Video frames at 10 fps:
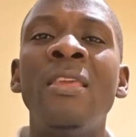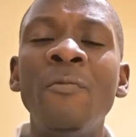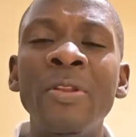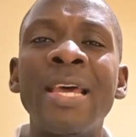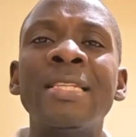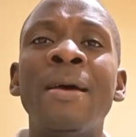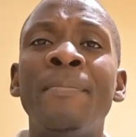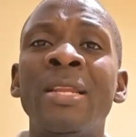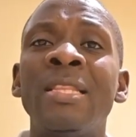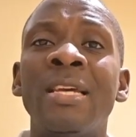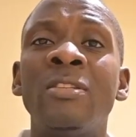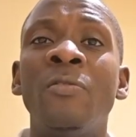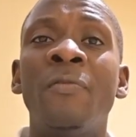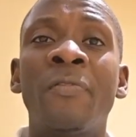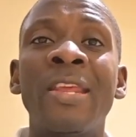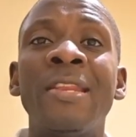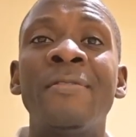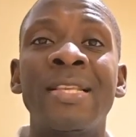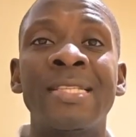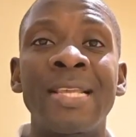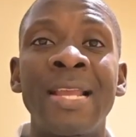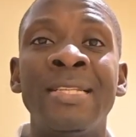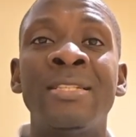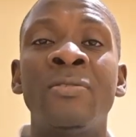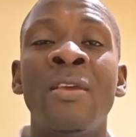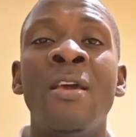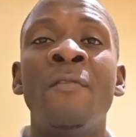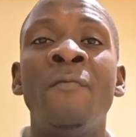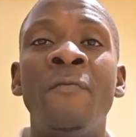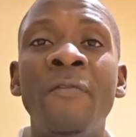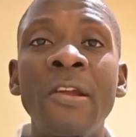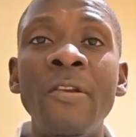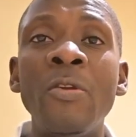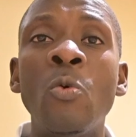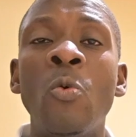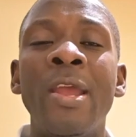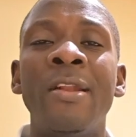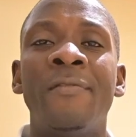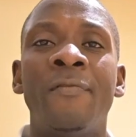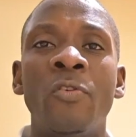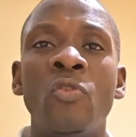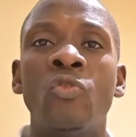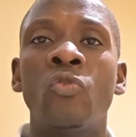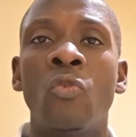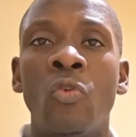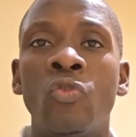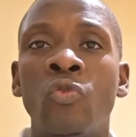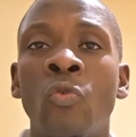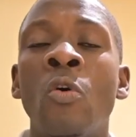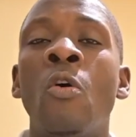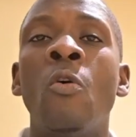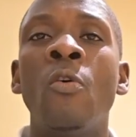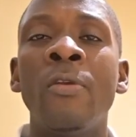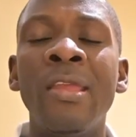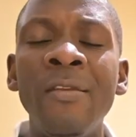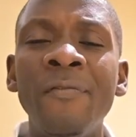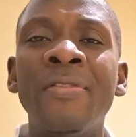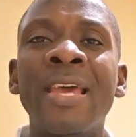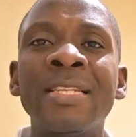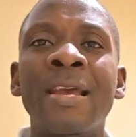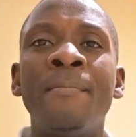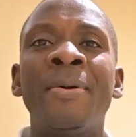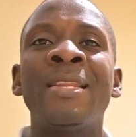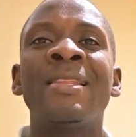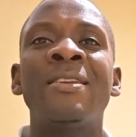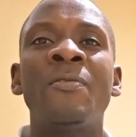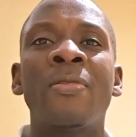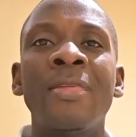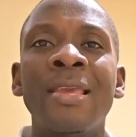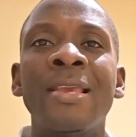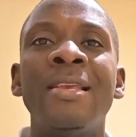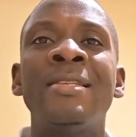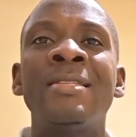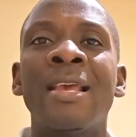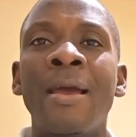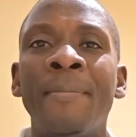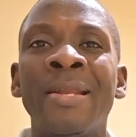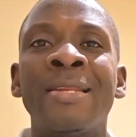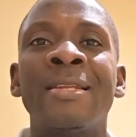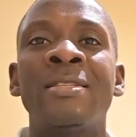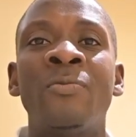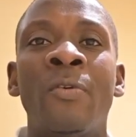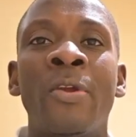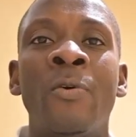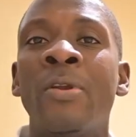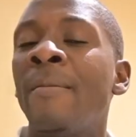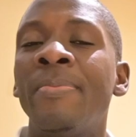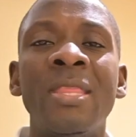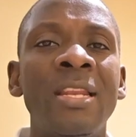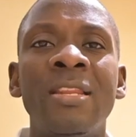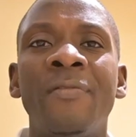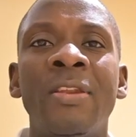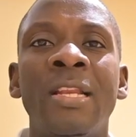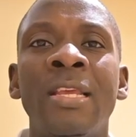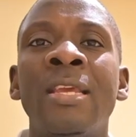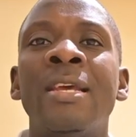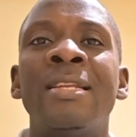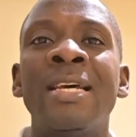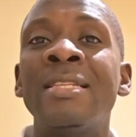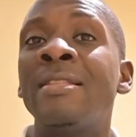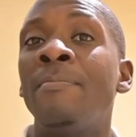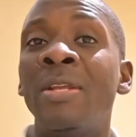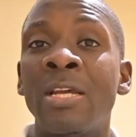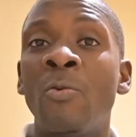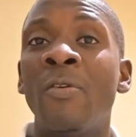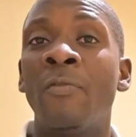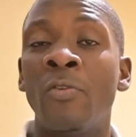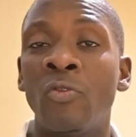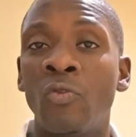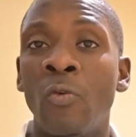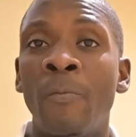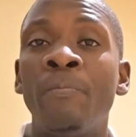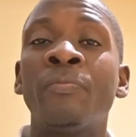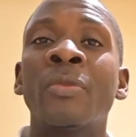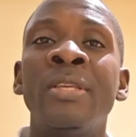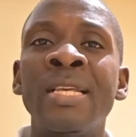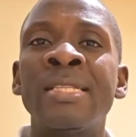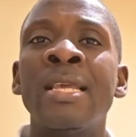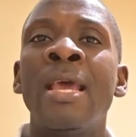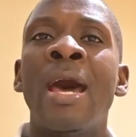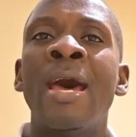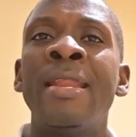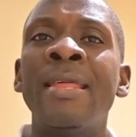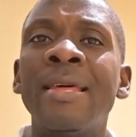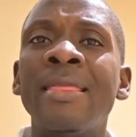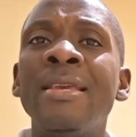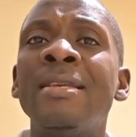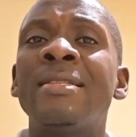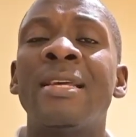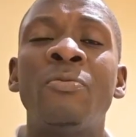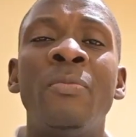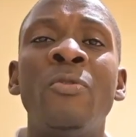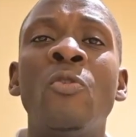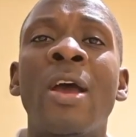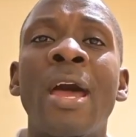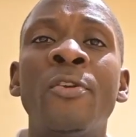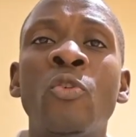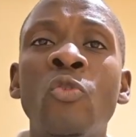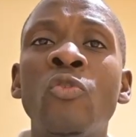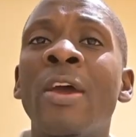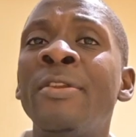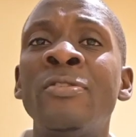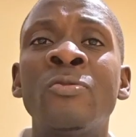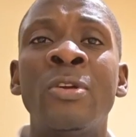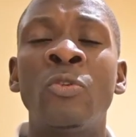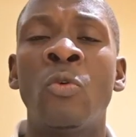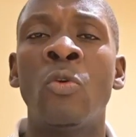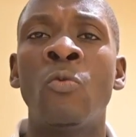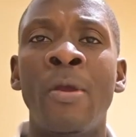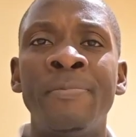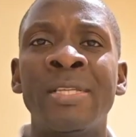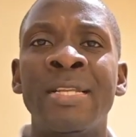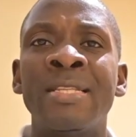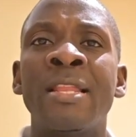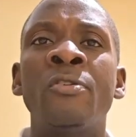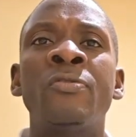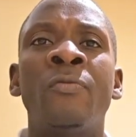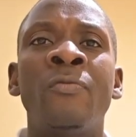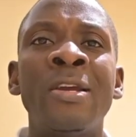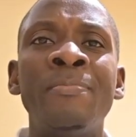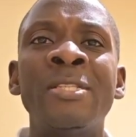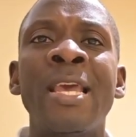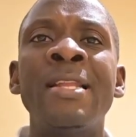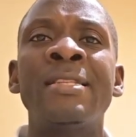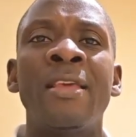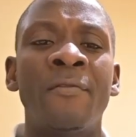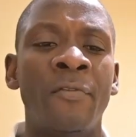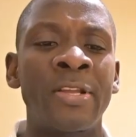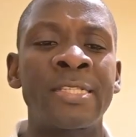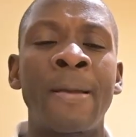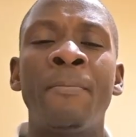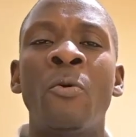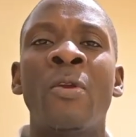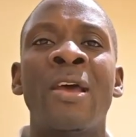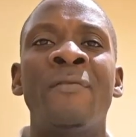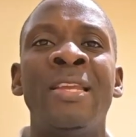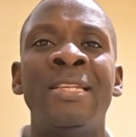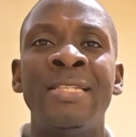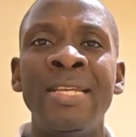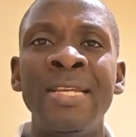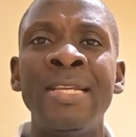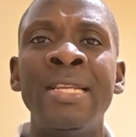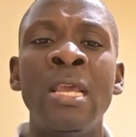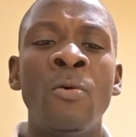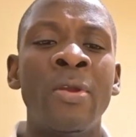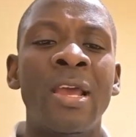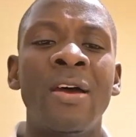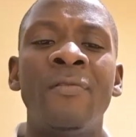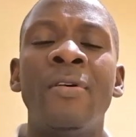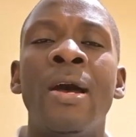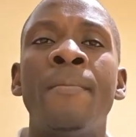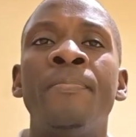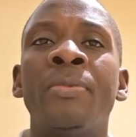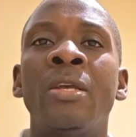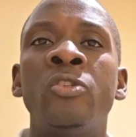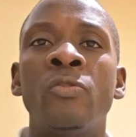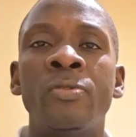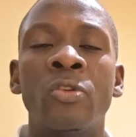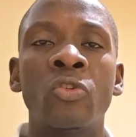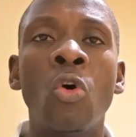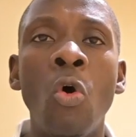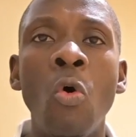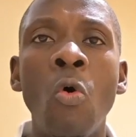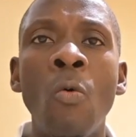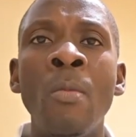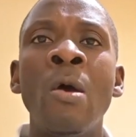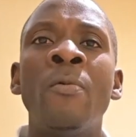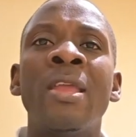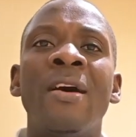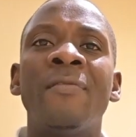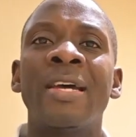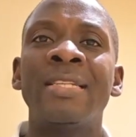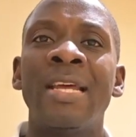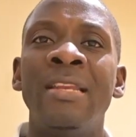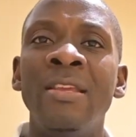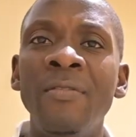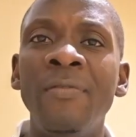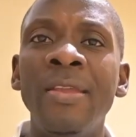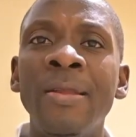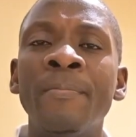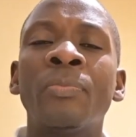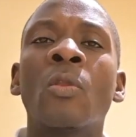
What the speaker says: With that company that you've really researched very well for you to go to, or if that company that you think is the company that's very good, then definitely that is the better way for you to go. Yes, another thing is that you can use what you call websites. There are a lot of websites, like for example, we have Indeed, we have jobs.com, we have Qatar Living.